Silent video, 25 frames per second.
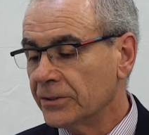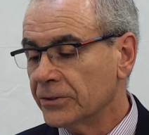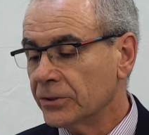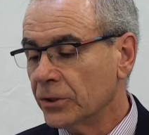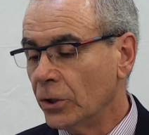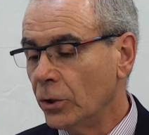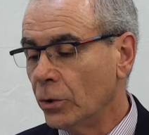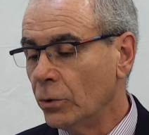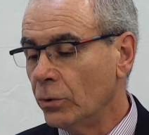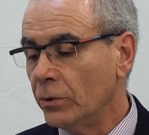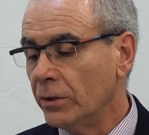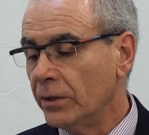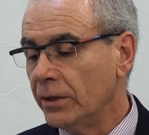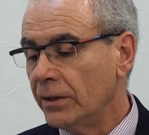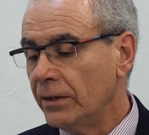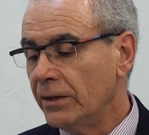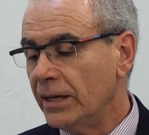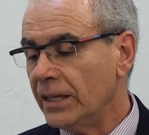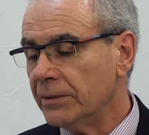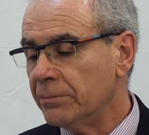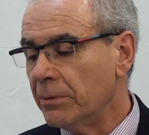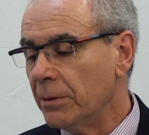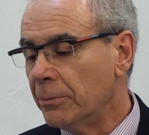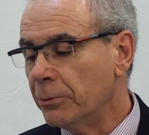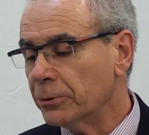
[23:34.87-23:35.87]
So
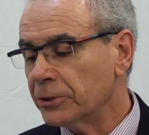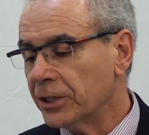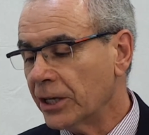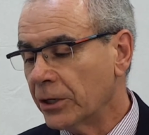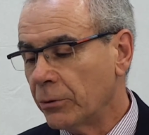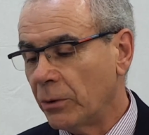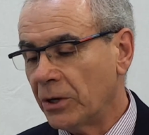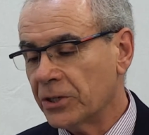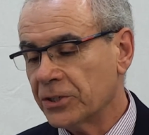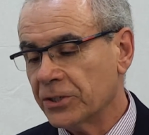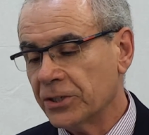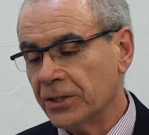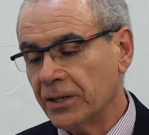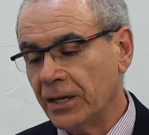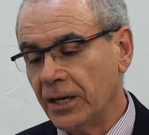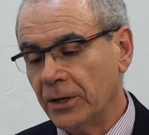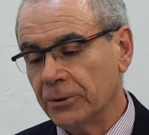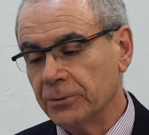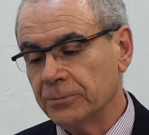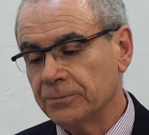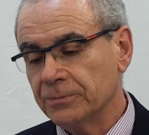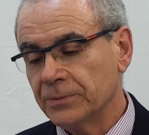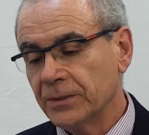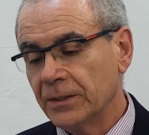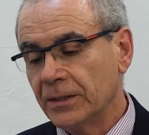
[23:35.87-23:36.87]
let me put a question
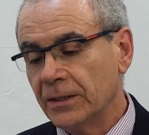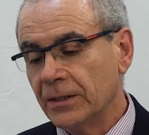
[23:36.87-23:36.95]
now.